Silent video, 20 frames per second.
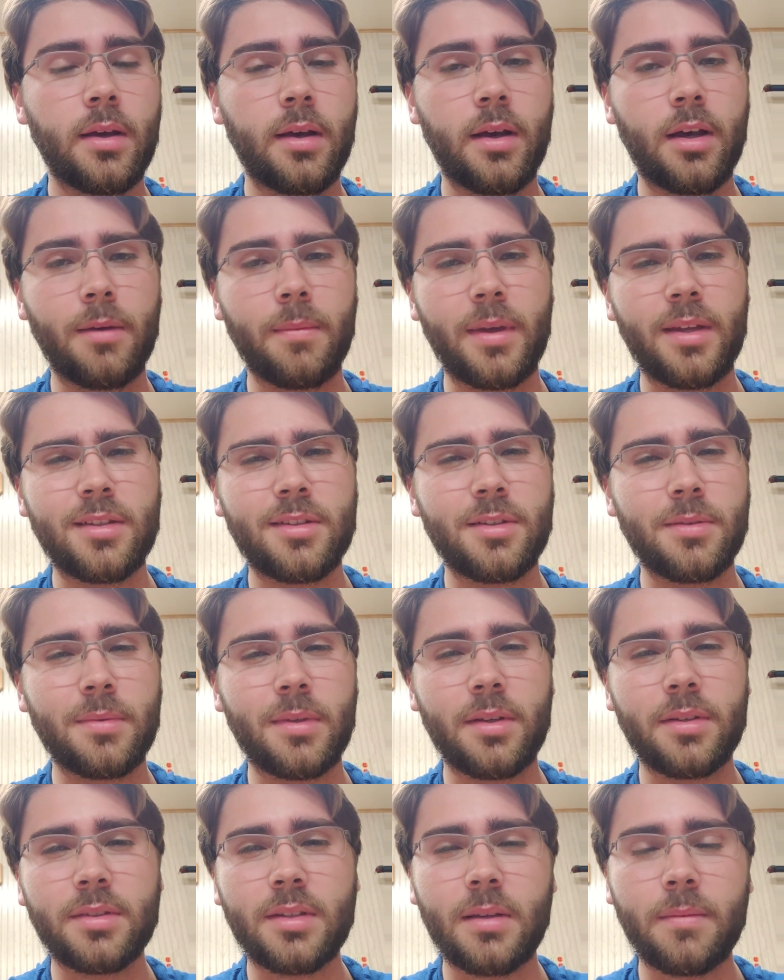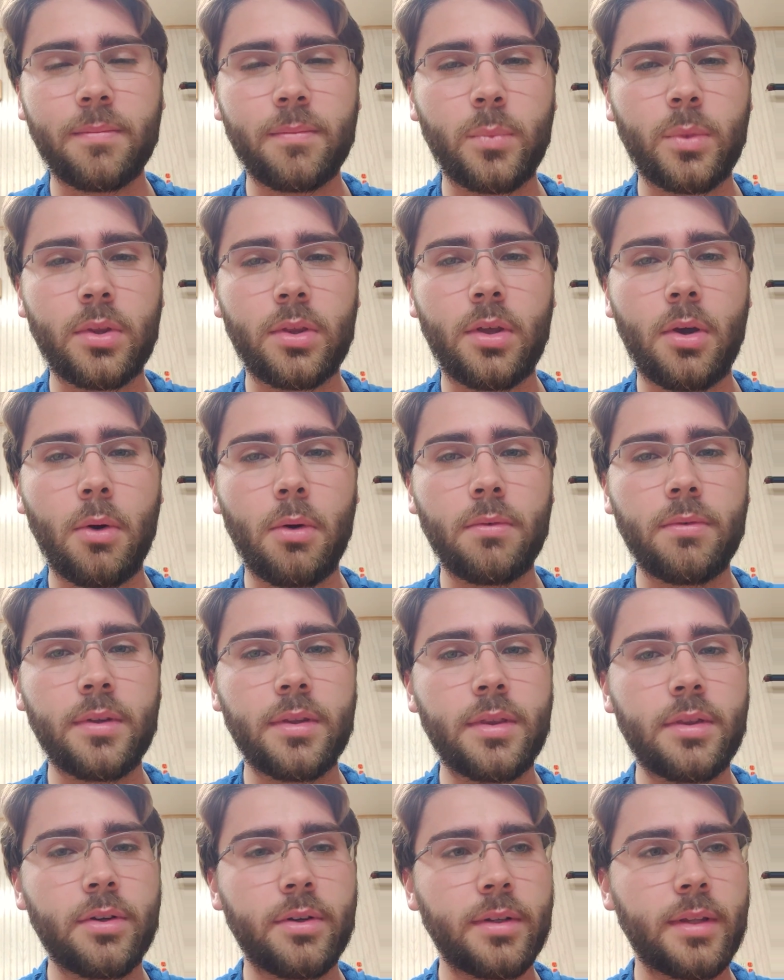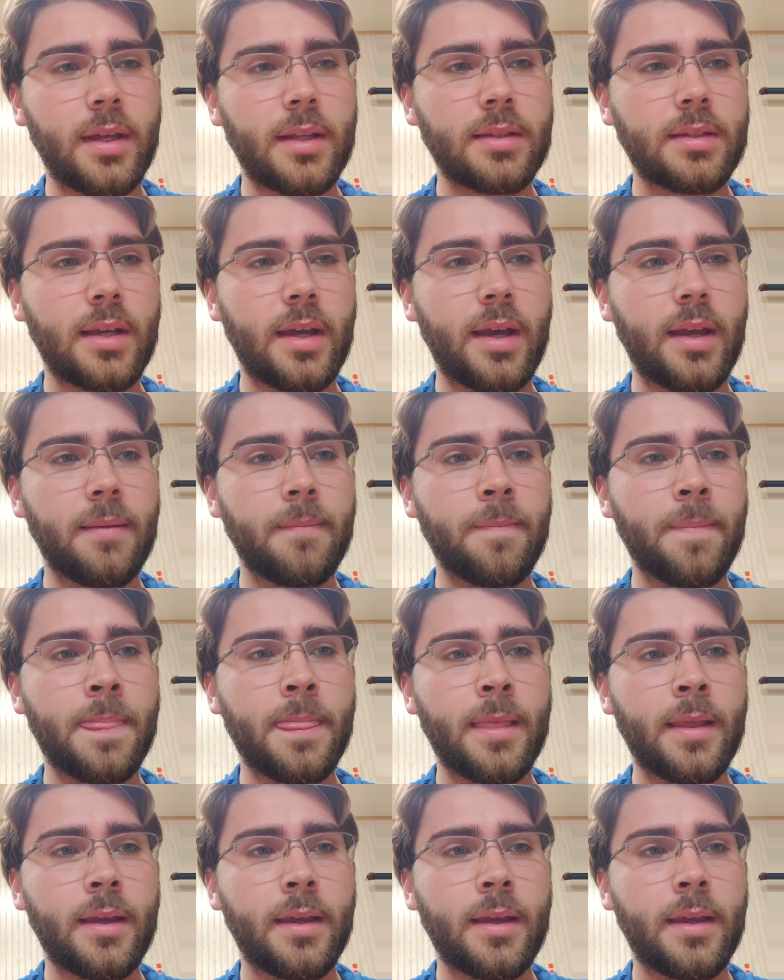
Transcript: I assume that was something with COVID during that time.